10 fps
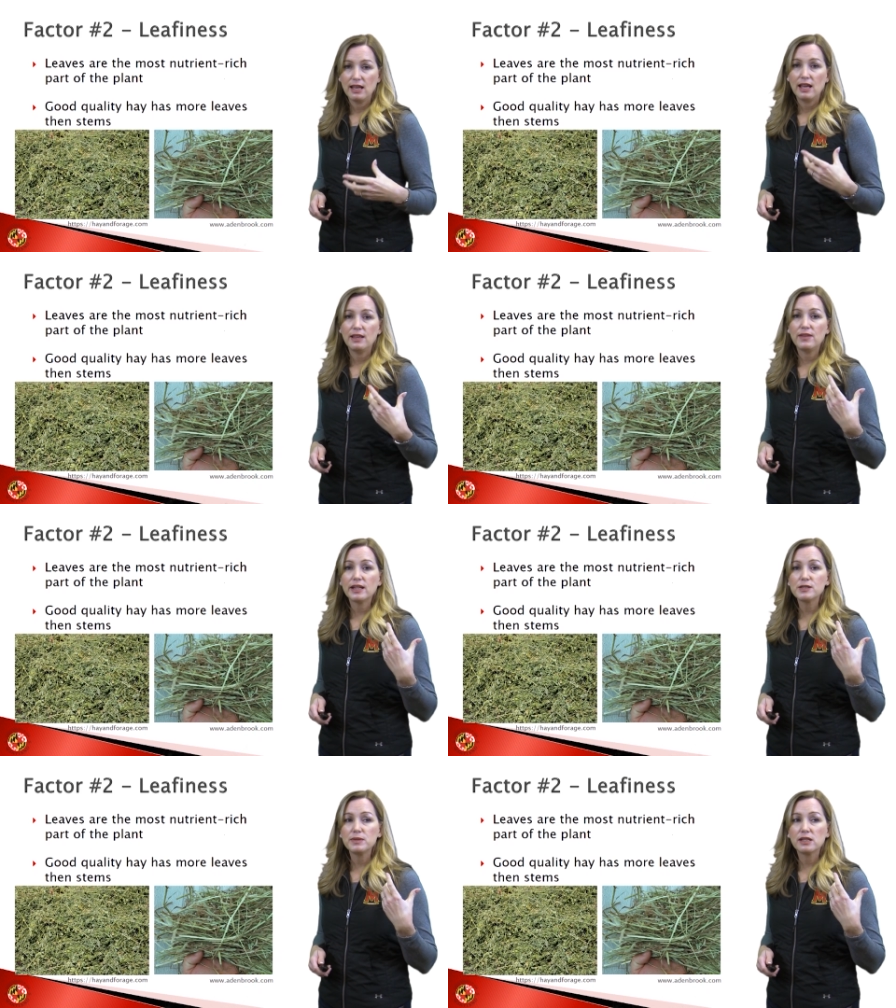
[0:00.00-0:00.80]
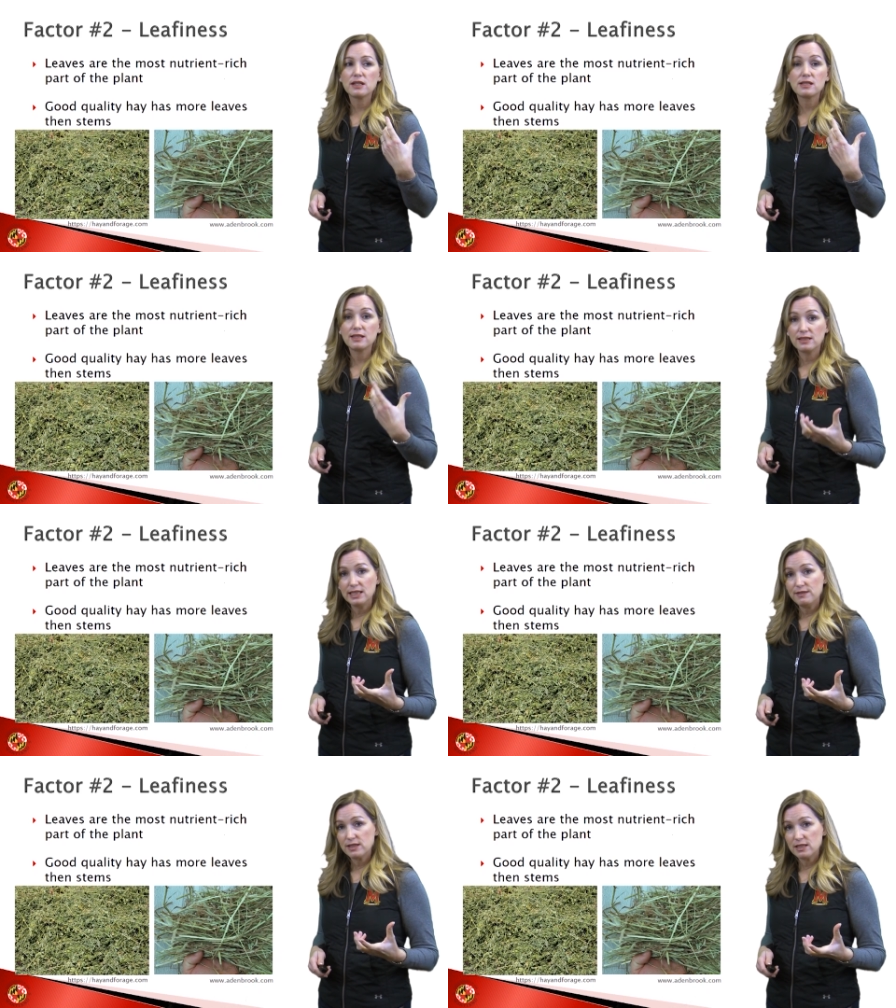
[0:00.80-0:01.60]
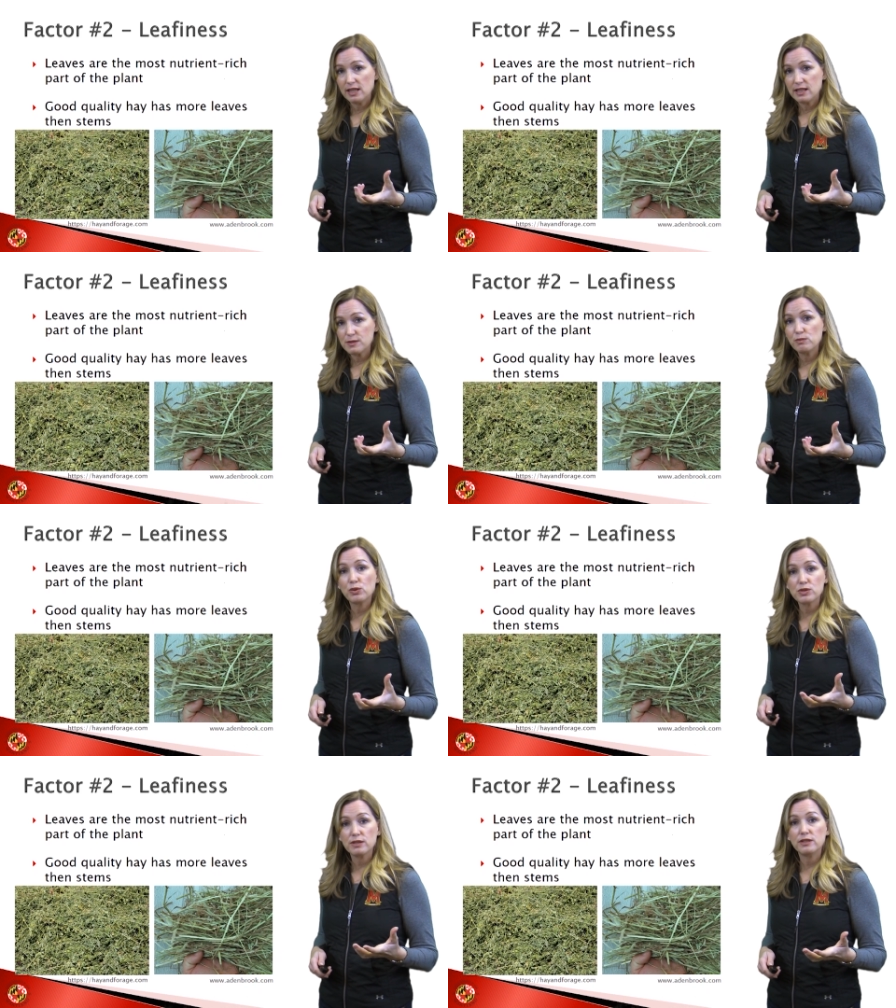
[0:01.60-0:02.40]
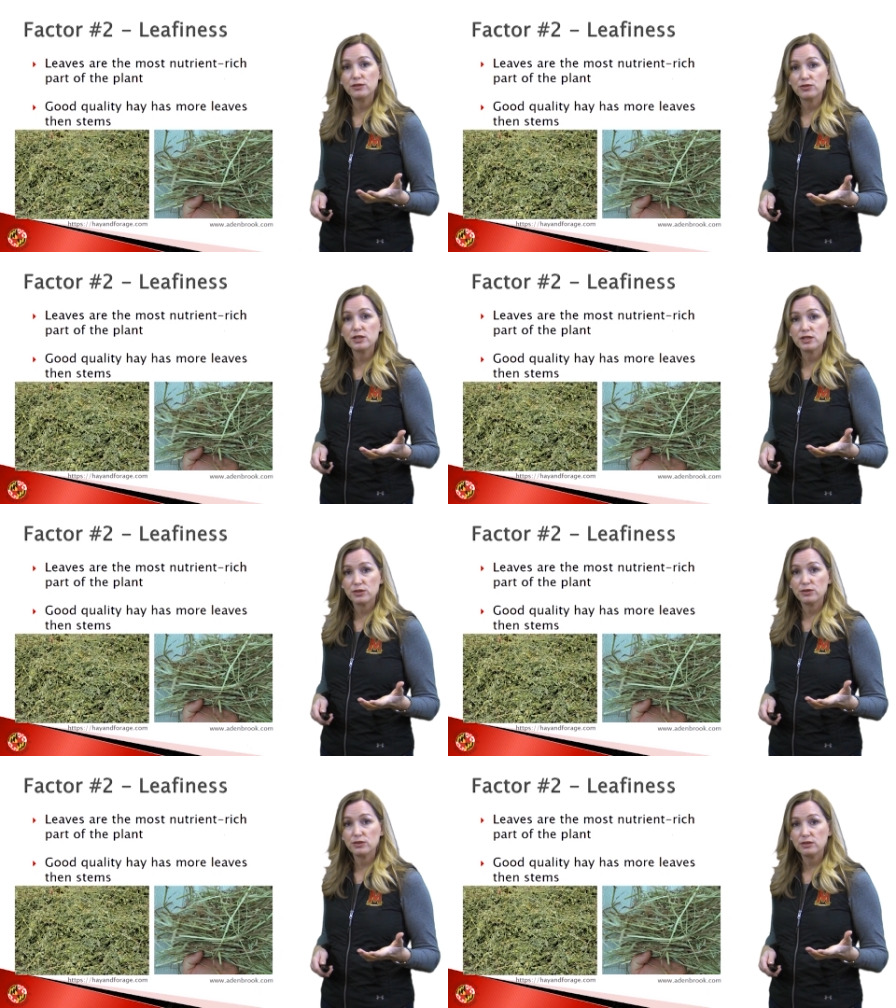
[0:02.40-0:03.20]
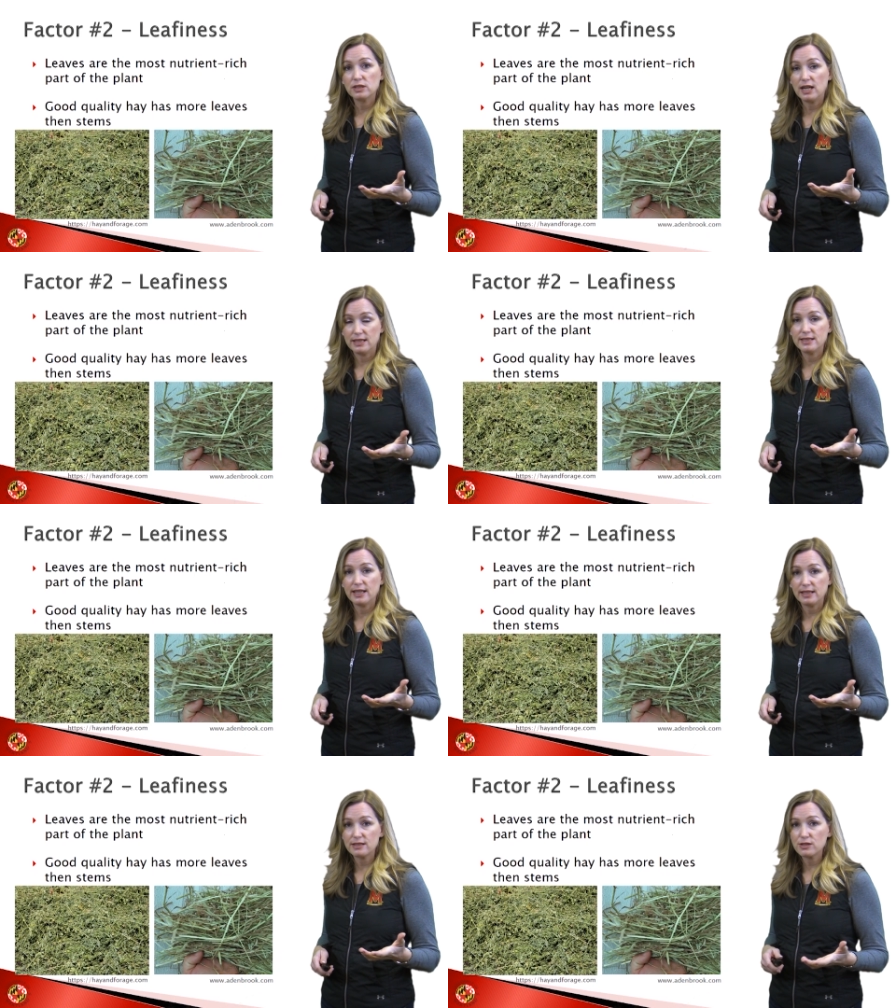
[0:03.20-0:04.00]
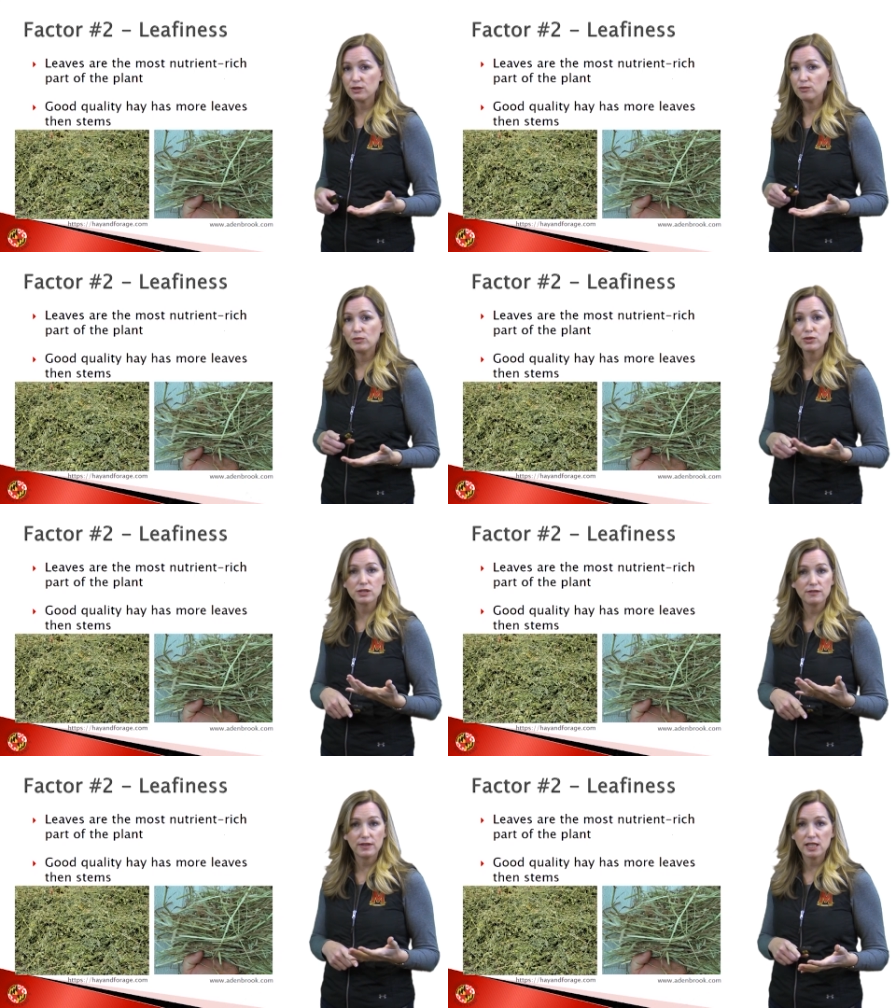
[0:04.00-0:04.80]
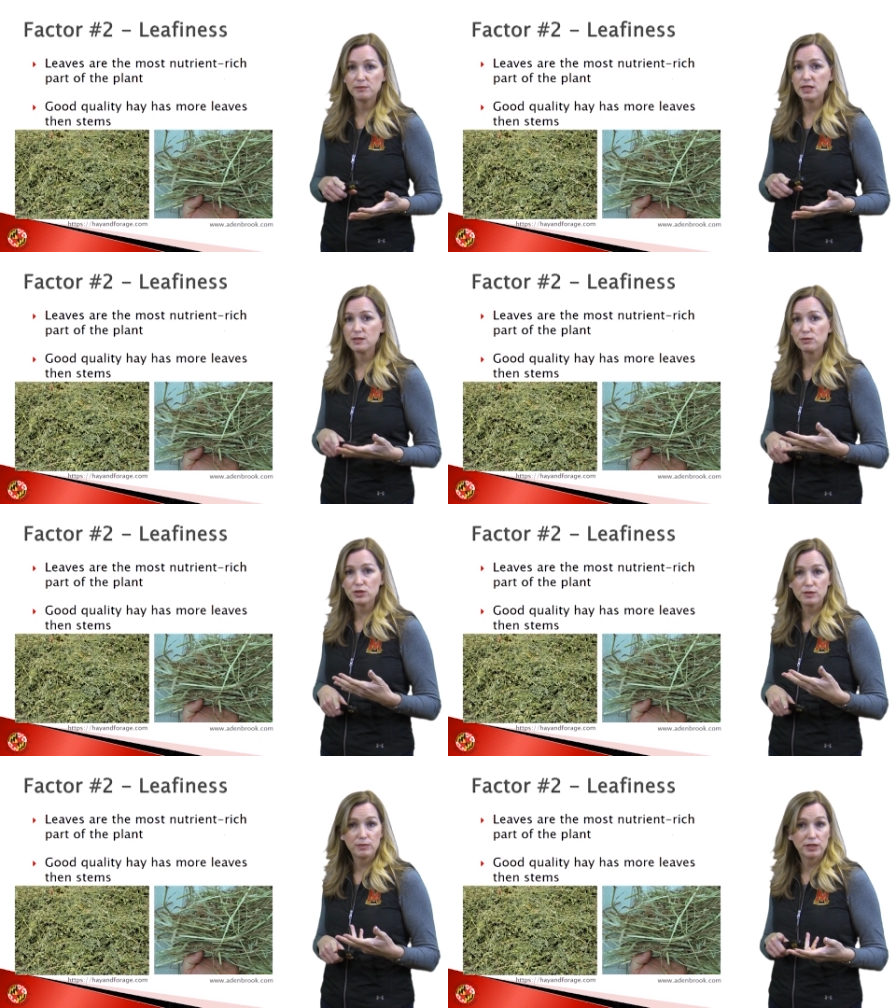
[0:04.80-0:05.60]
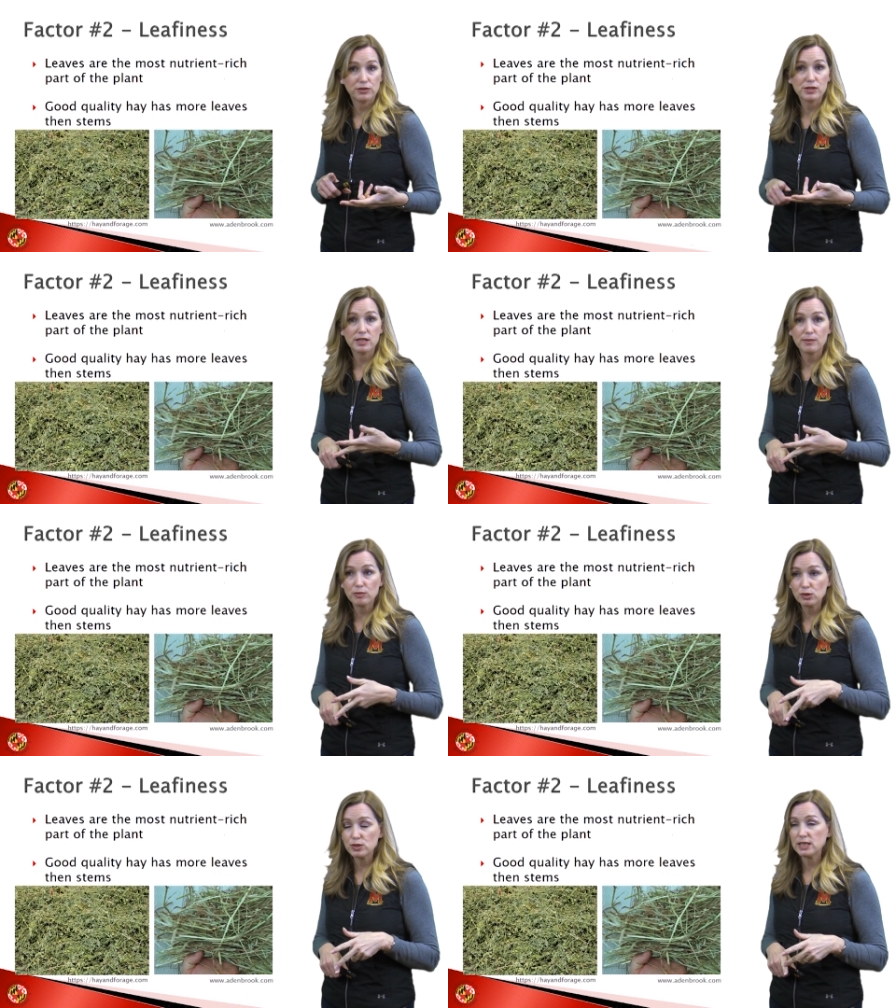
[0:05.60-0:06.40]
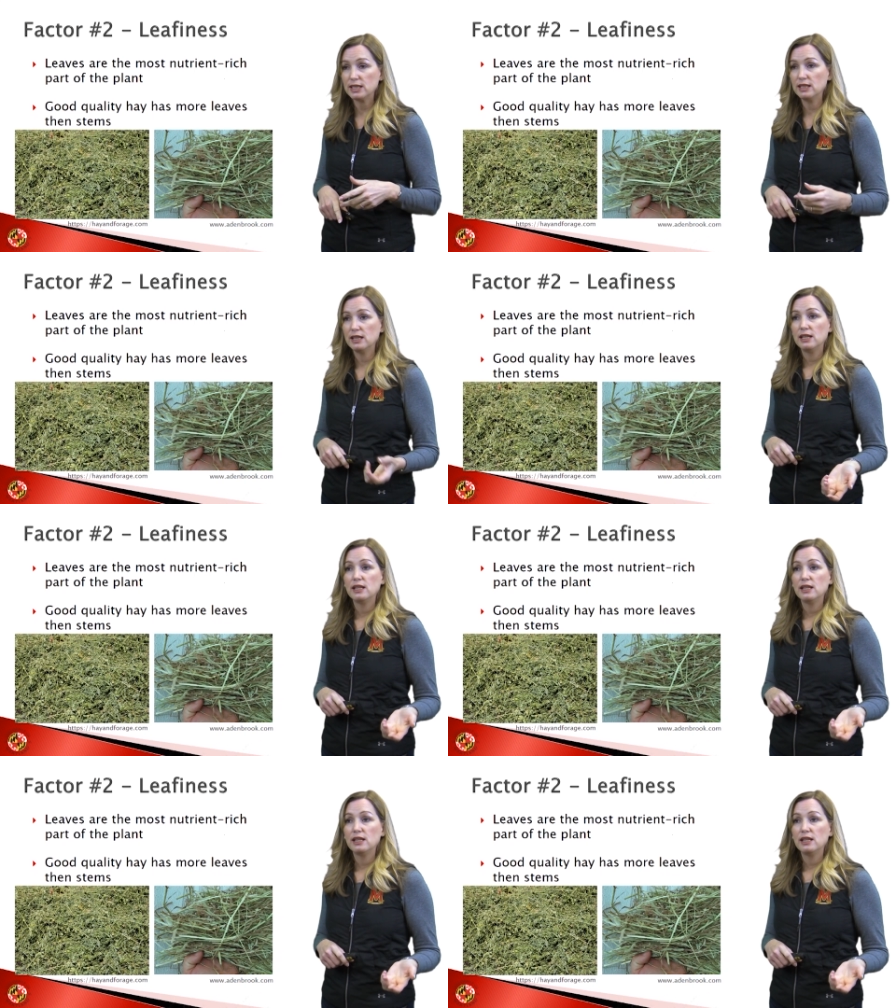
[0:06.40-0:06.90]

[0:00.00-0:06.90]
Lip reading: and that's because the leaf contains most of the nutritional content, so most of the vitamins, most of the minerals, and the protein.